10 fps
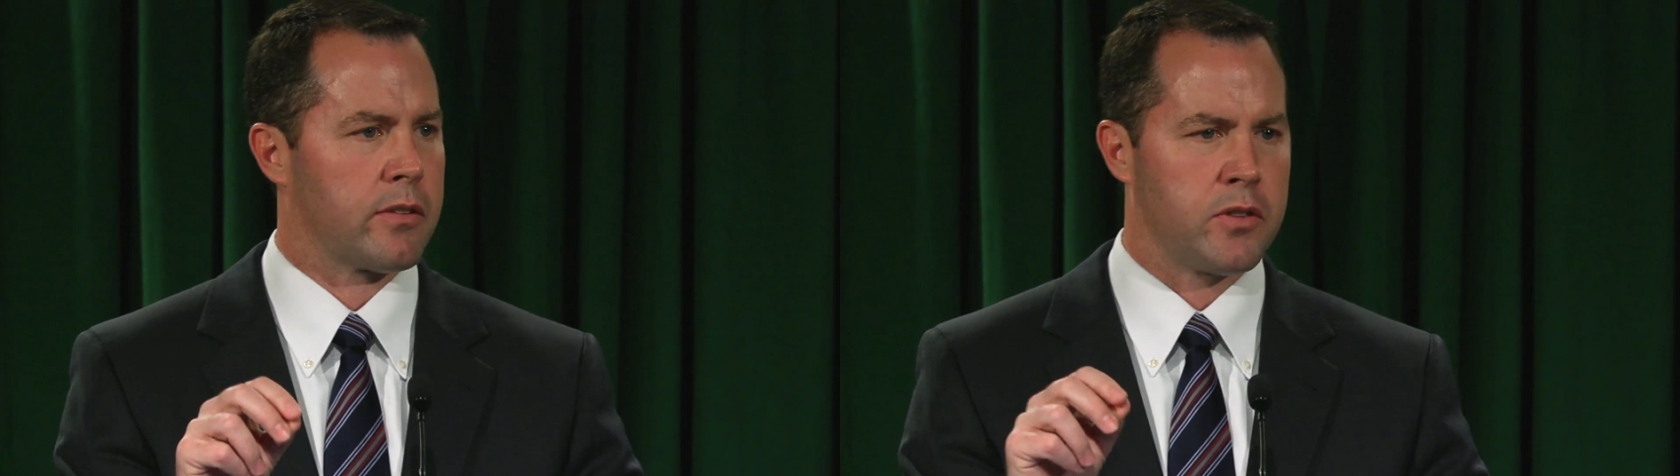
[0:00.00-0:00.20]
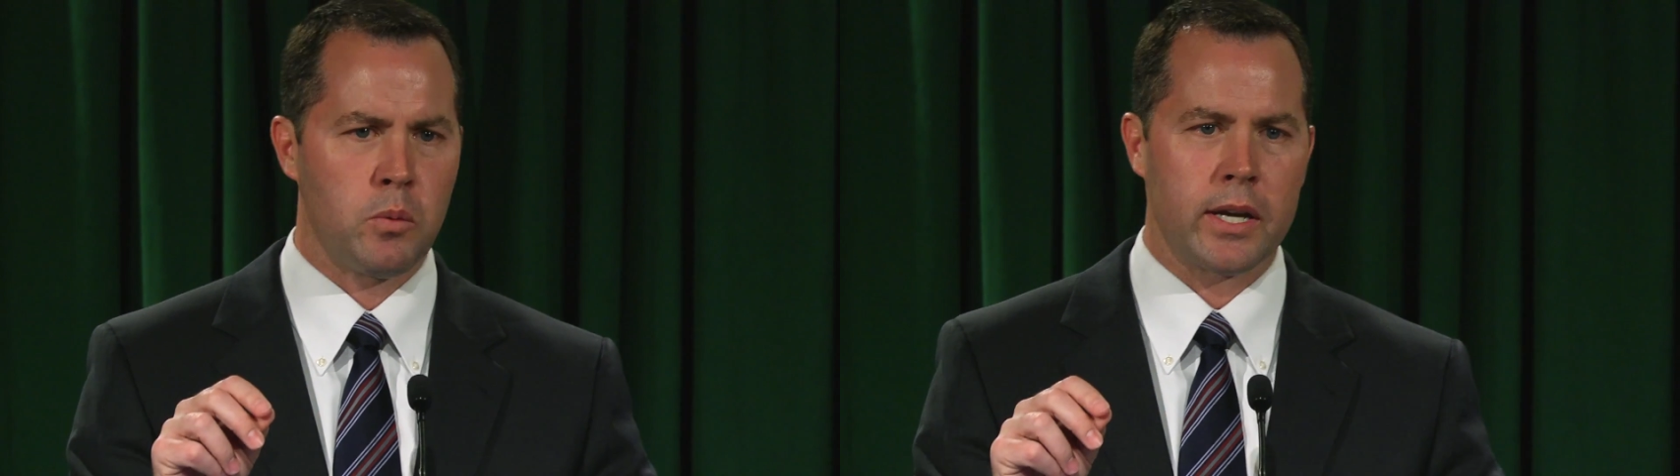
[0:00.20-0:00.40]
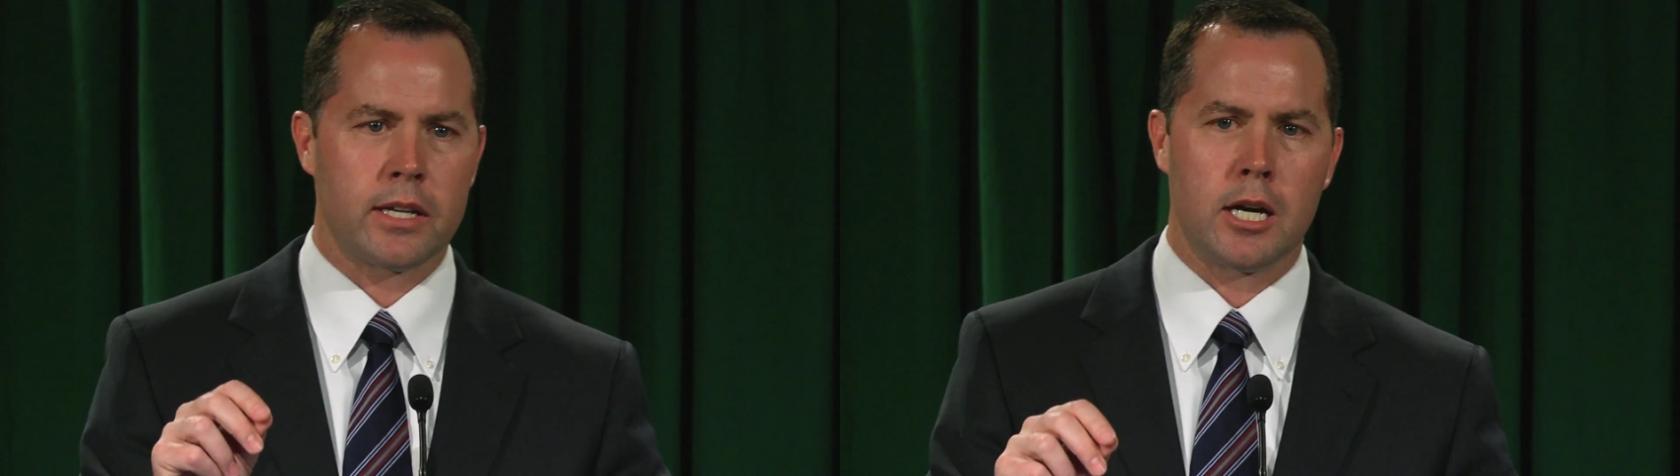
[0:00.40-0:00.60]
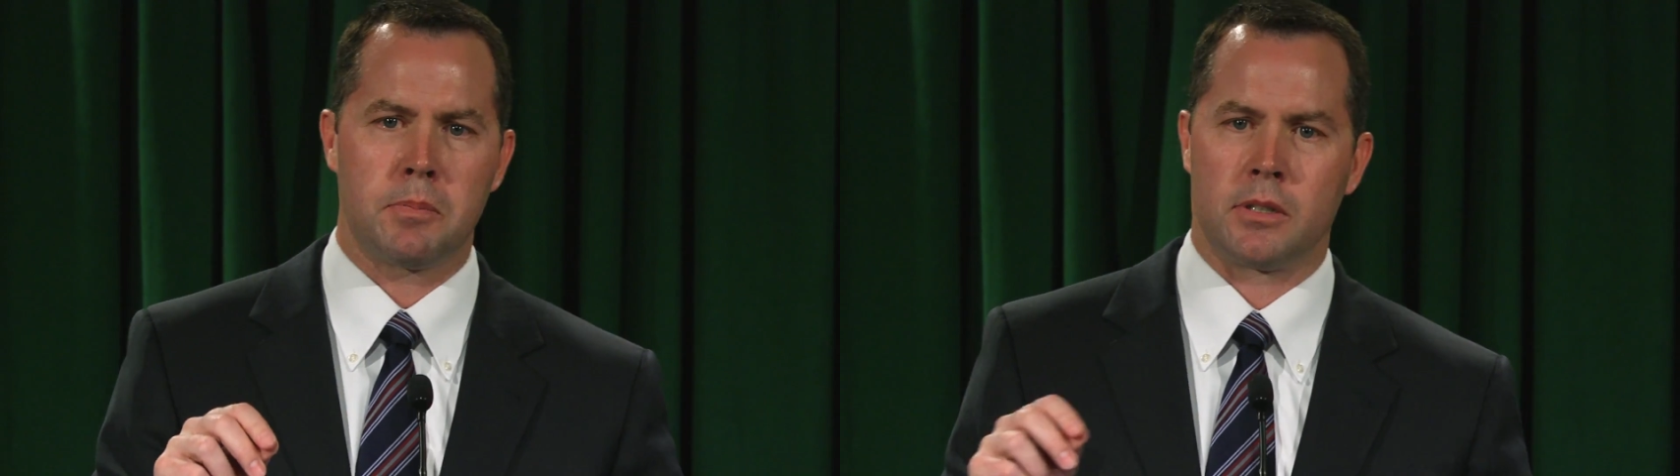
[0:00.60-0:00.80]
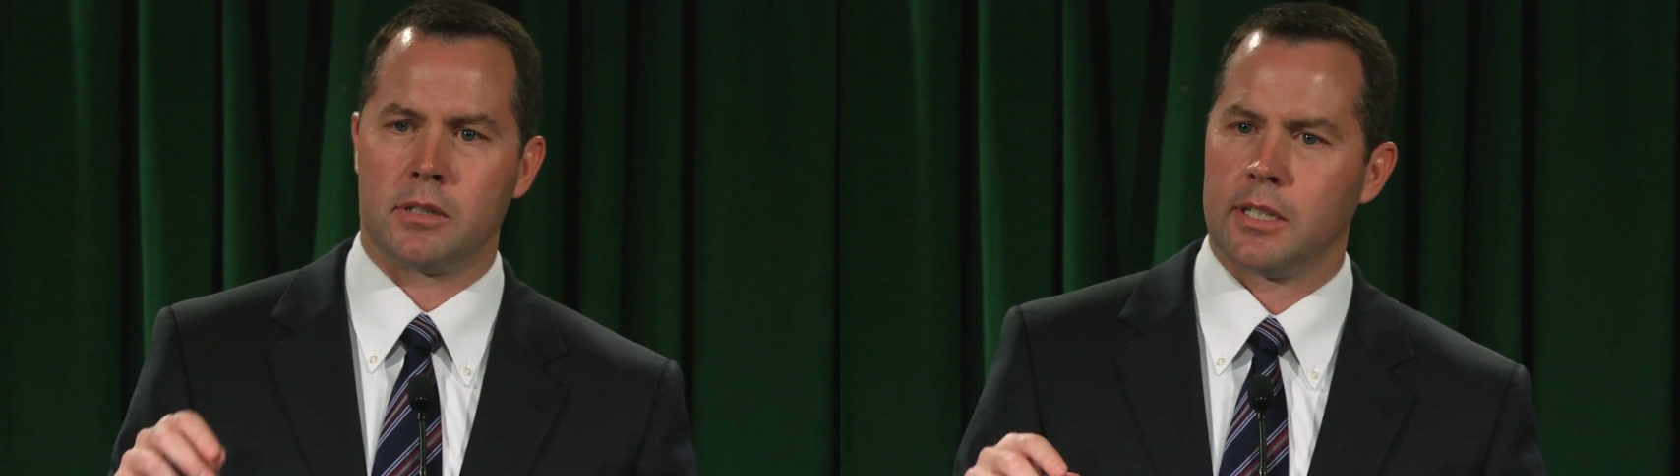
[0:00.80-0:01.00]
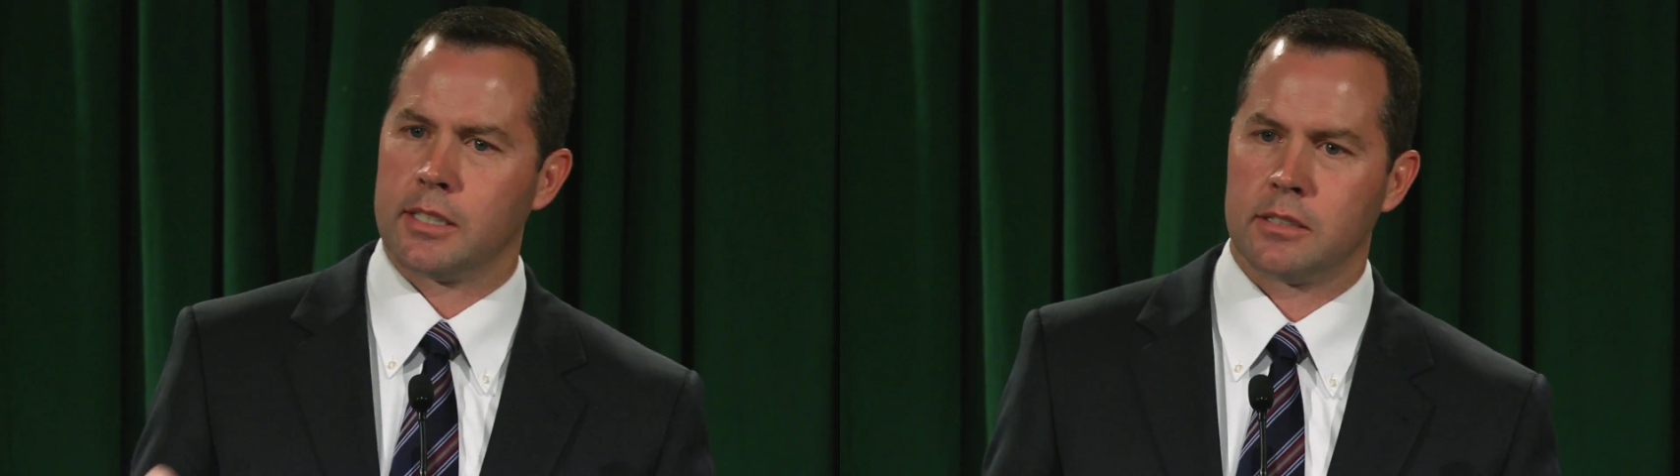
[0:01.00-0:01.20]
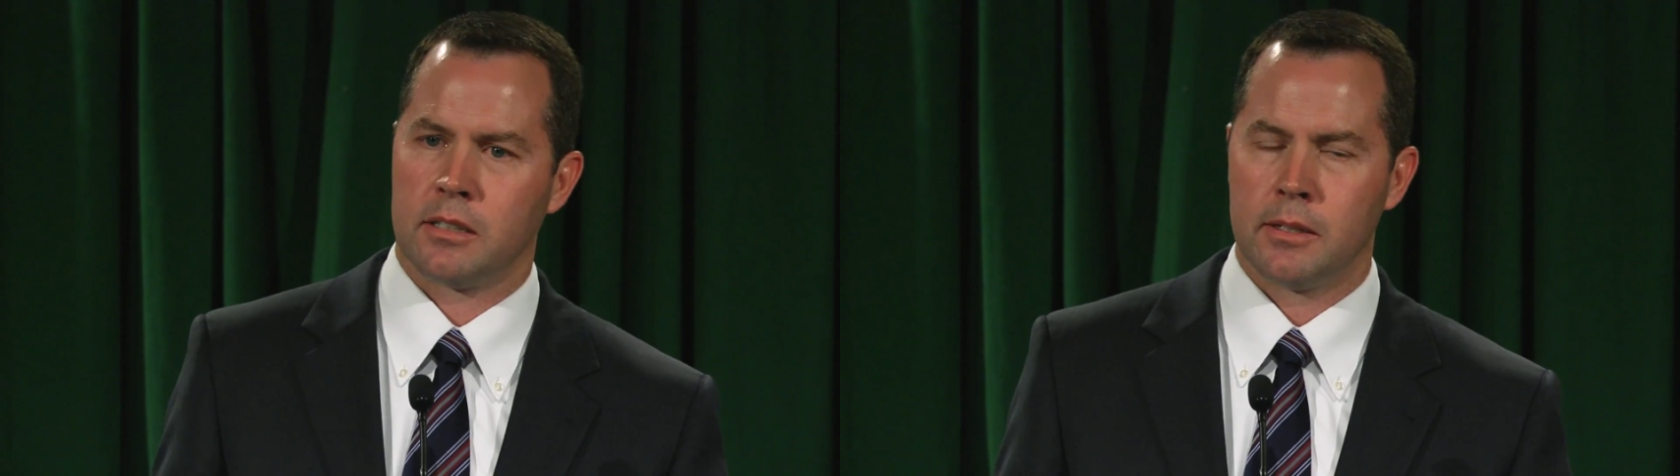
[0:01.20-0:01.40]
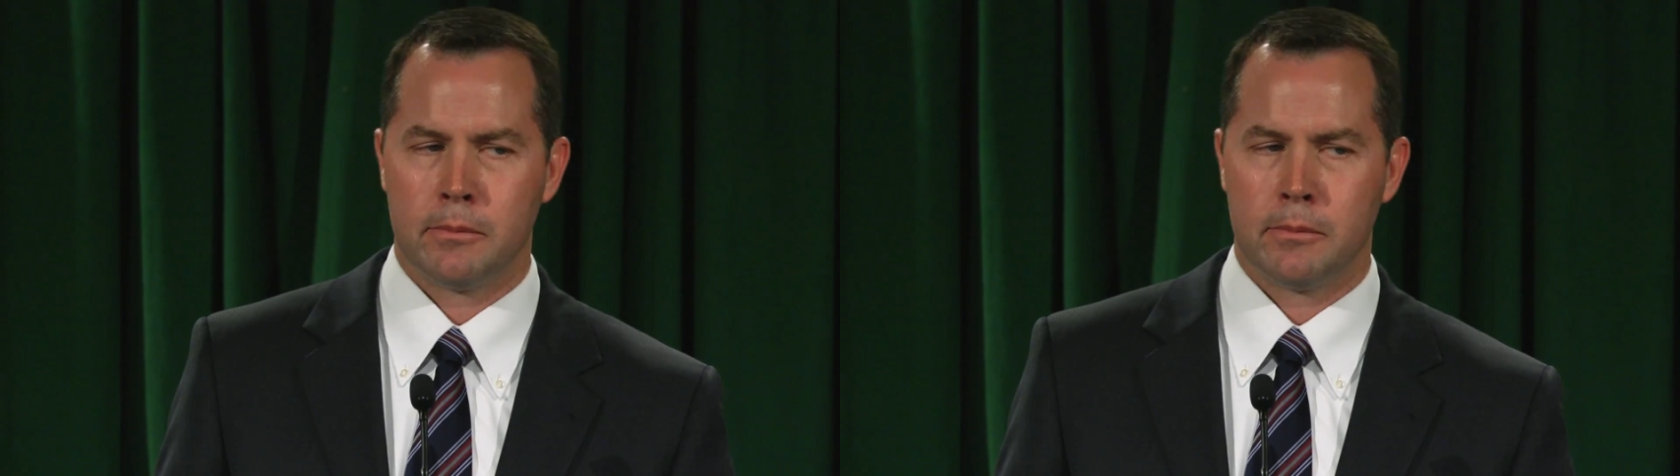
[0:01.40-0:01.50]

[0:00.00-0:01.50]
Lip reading: or if you wake up and